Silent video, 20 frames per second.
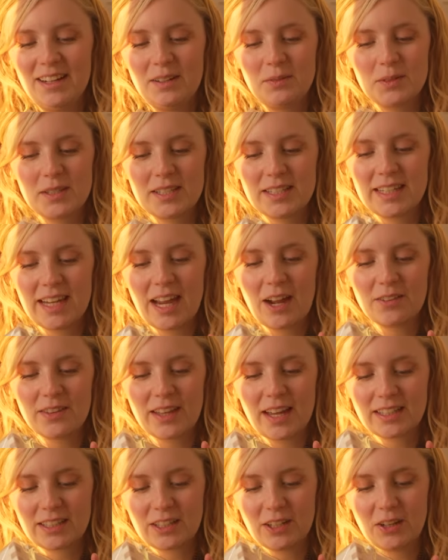We'll see how
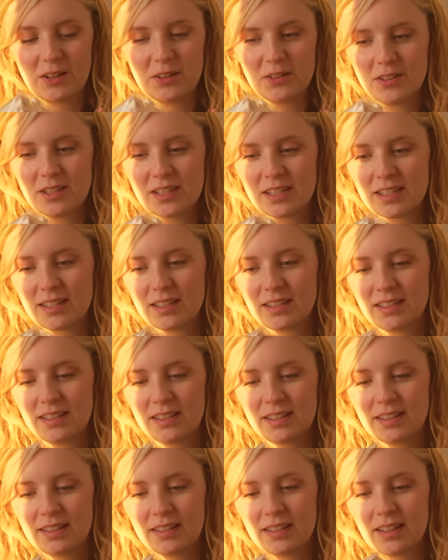that goes.
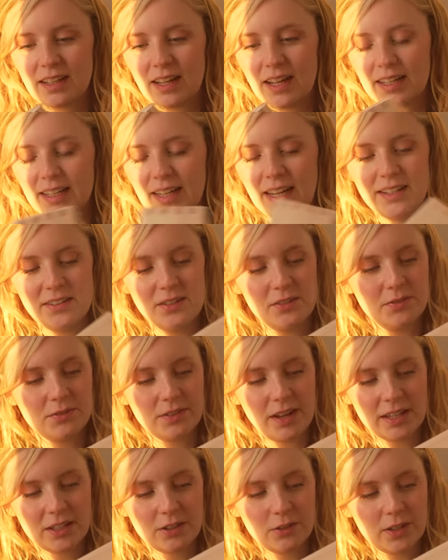
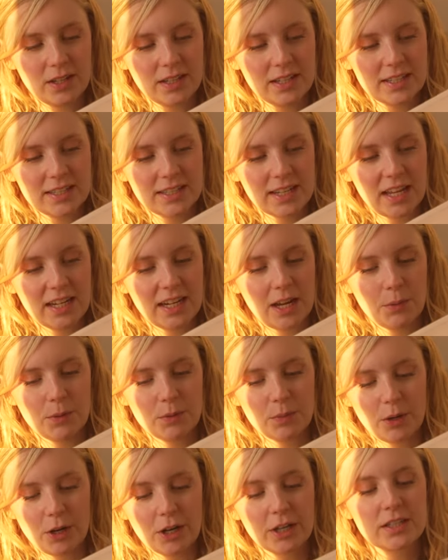I don't understand how
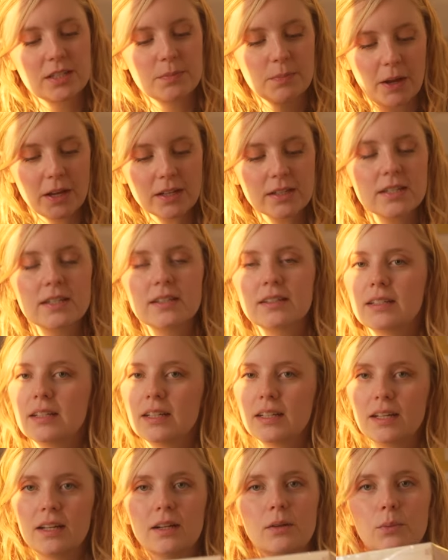it works, but
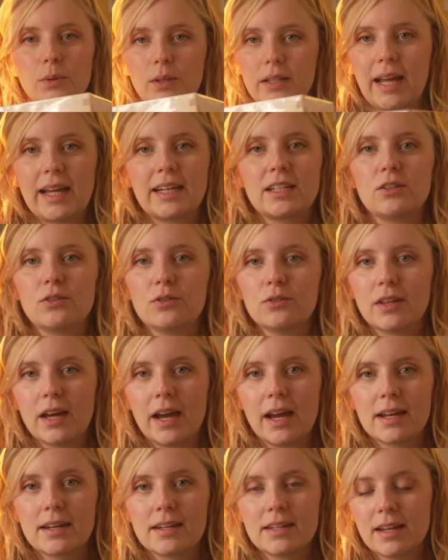we'll get to
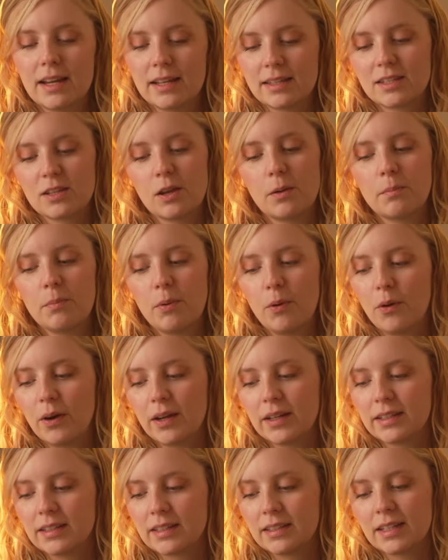that at some
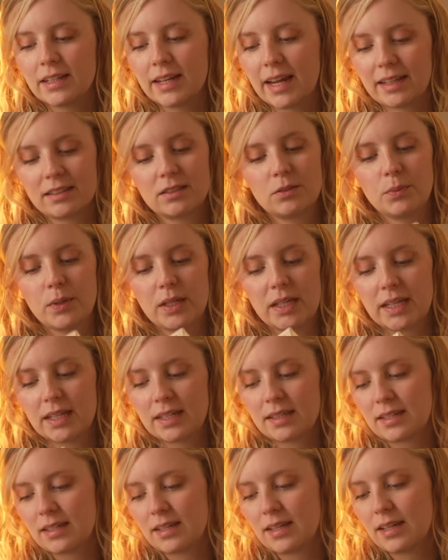point in the next
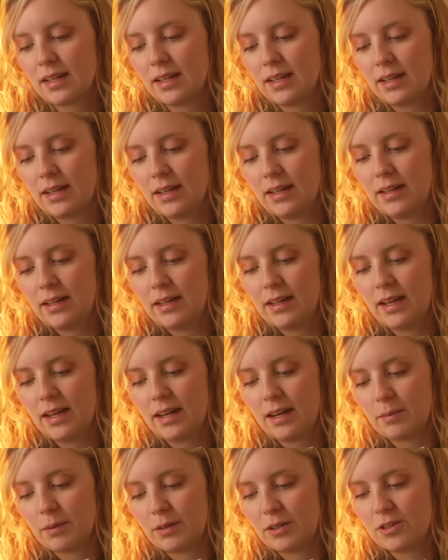weeks. And
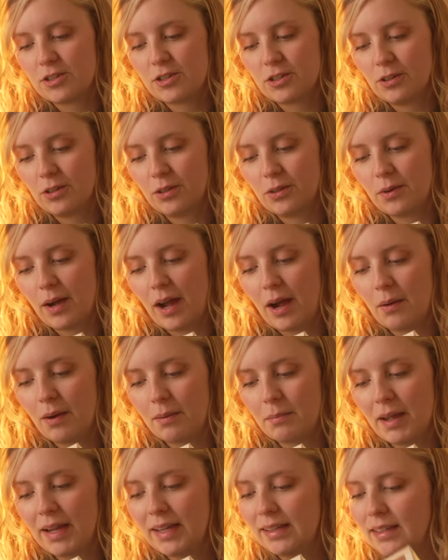I'm gonna show you how
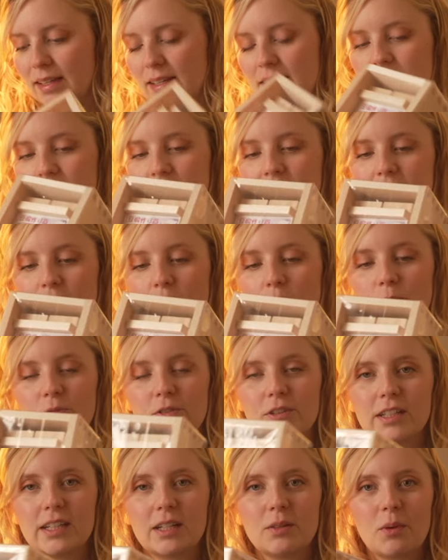I make this.
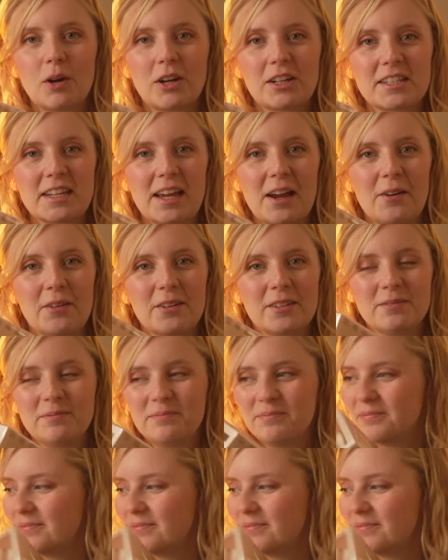Hopefully it works out.